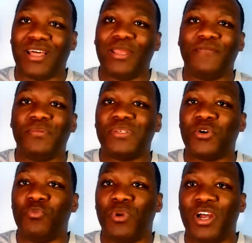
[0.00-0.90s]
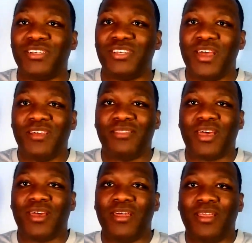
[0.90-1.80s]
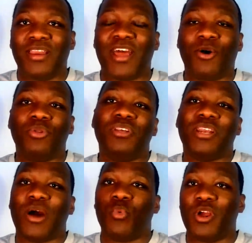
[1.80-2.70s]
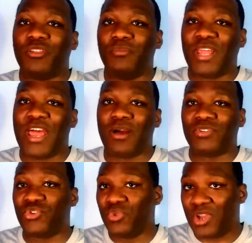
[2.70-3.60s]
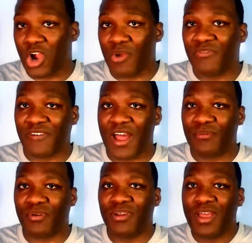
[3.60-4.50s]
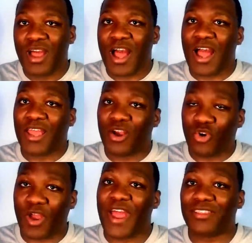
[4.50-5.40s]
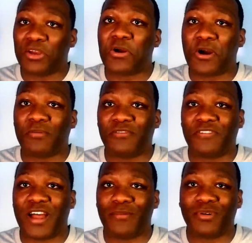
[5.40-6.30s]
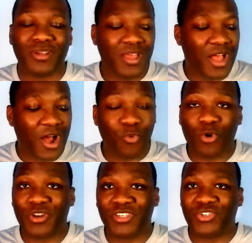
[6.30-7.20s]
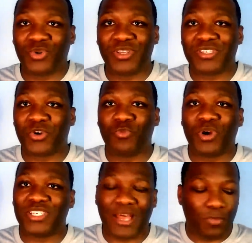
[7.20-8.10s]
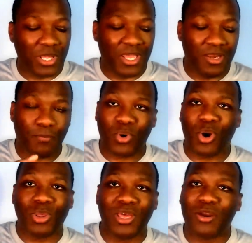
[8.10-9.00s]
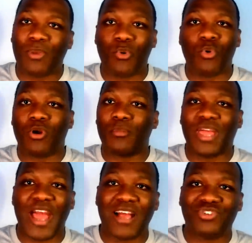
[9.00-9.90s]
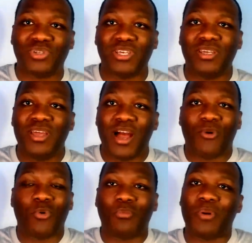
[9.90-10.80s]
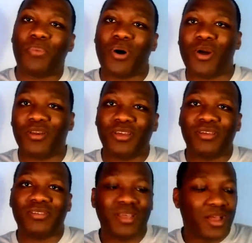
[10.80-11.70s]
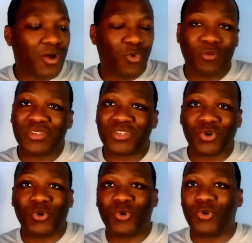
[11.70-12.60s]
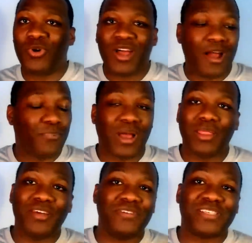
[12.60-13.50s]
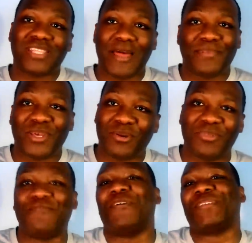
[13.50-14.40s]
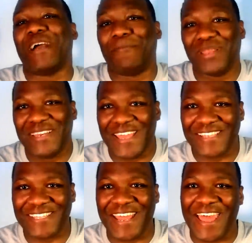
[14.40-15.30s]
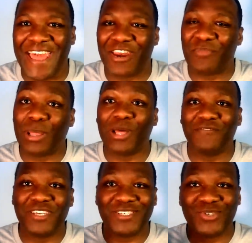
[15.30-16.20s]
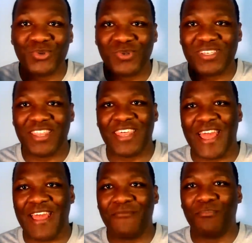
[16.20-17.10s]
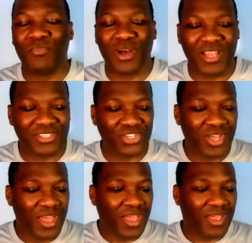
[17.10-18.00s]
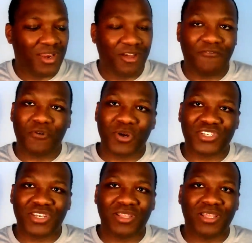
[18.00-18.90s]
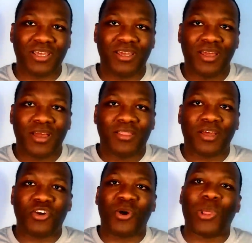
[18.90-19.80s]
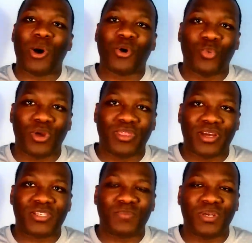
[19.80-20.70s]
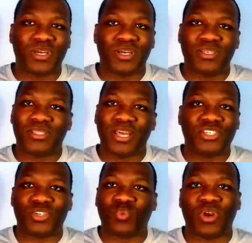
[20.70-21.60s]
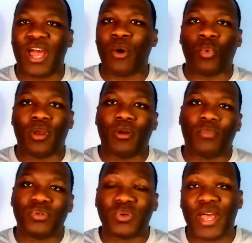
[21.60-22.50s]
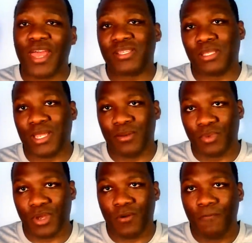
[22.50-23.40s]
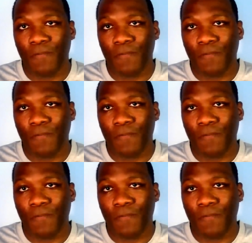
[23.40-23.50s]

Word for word: I love them so much that not only did I wear them down to the carbon fiber, I cracked the carbon fiber. I wore these joints so much. I played ball in them. I wore them casually. I wore them to parties. I wore them to school. I probably even slept in them the first couple of days that I had them. I love these shoes that much. And unfortunately, they're no longer with us because they just were not wearable, so I had to let them go.